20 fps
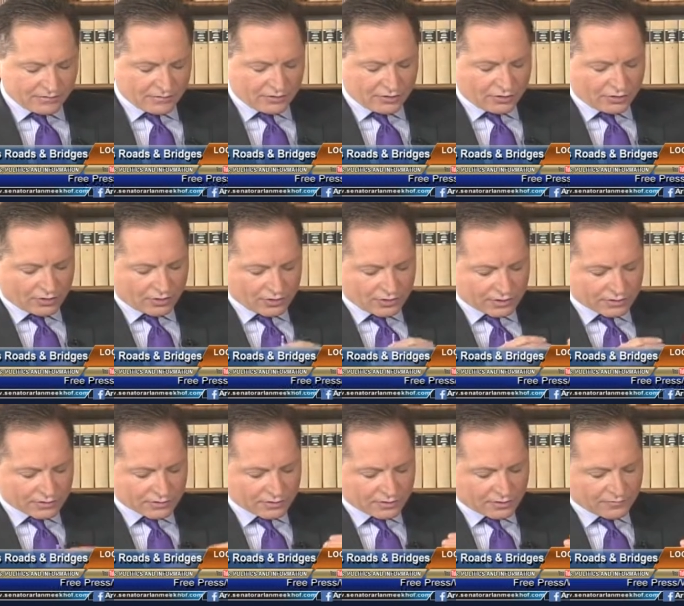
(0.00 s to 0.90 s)

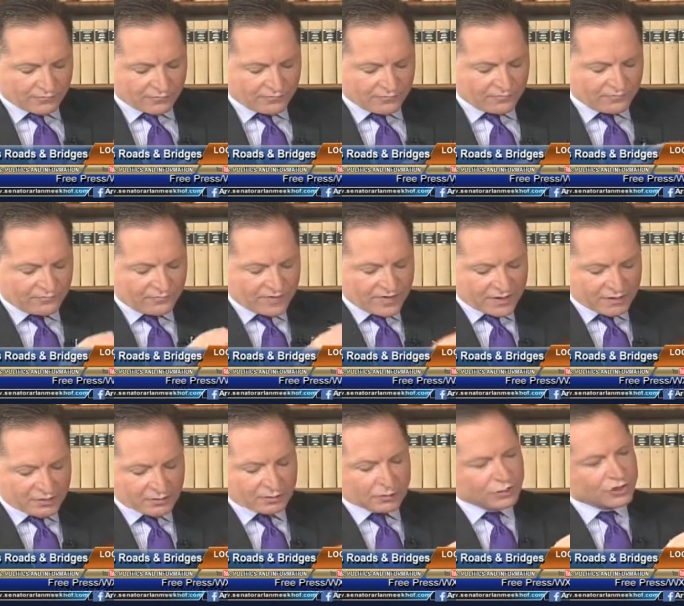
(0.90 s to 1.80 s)
it's a
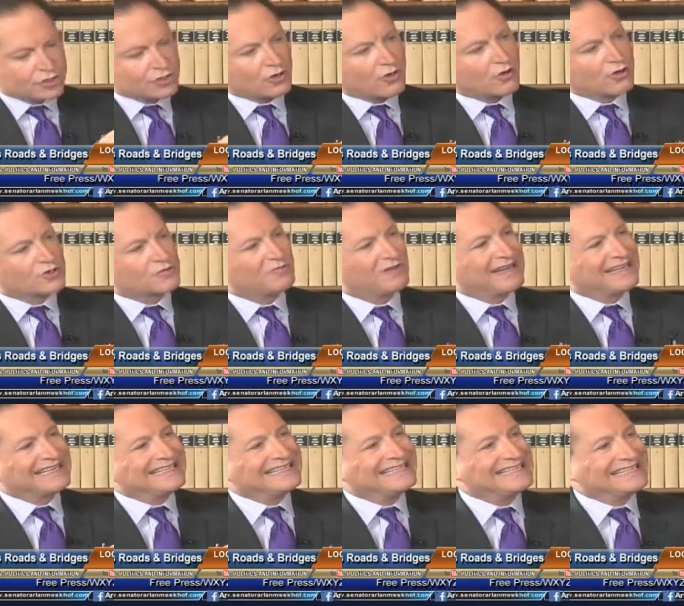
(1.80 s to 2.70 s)
vehicle charge
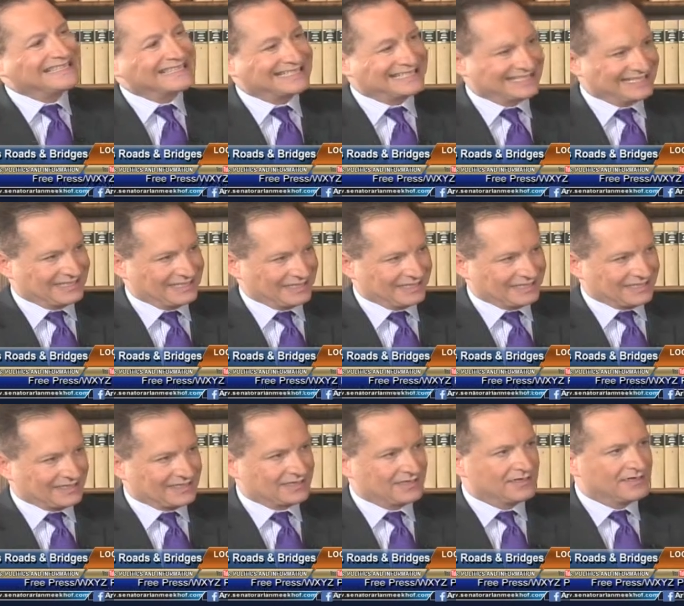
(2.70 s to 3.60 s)
by
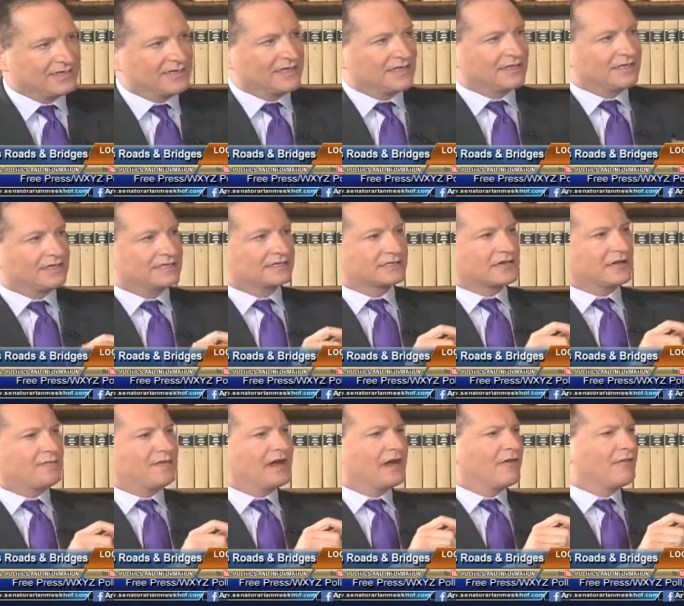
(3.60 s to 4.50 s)
distance. That
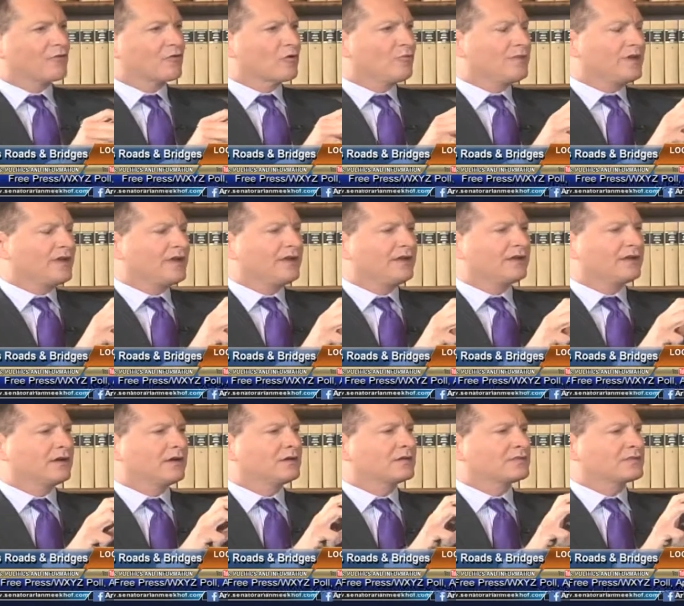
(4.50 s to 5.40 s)
somehow there would be
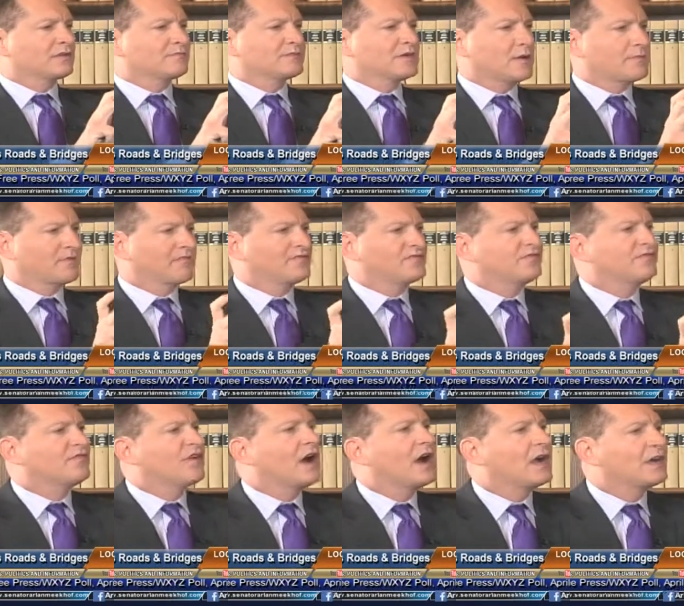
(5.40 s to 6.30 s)
uh, some type of
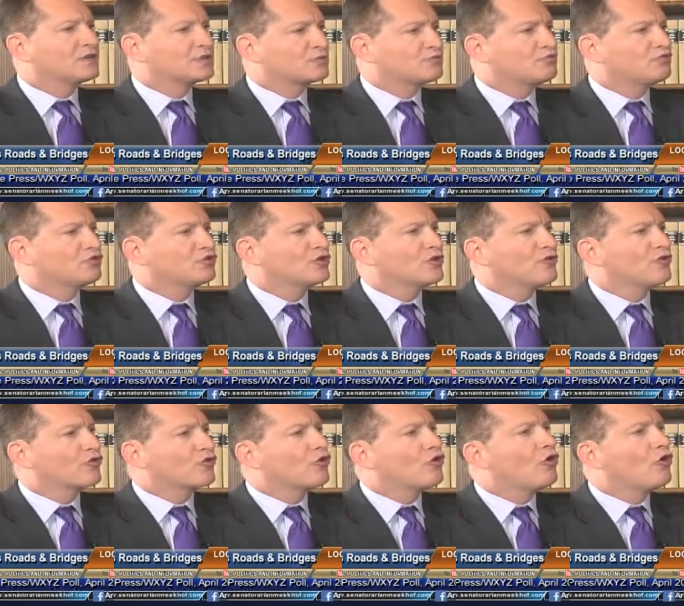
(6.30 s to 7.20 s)
device put in
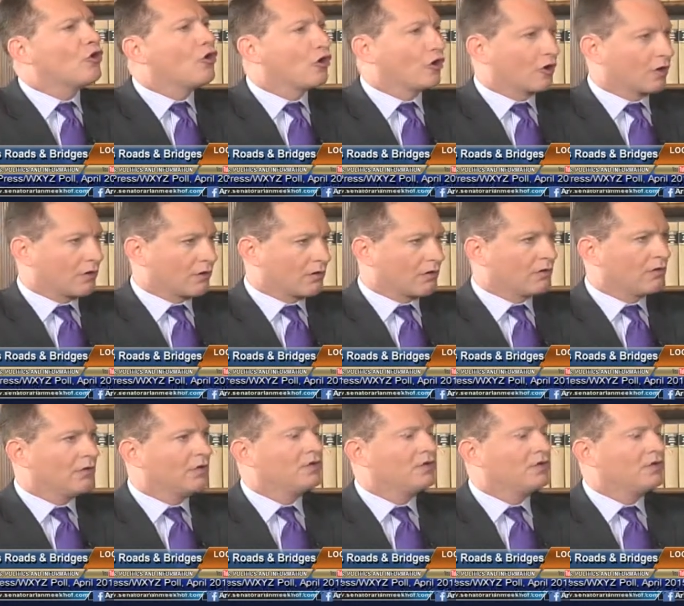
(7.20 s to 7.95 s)
the car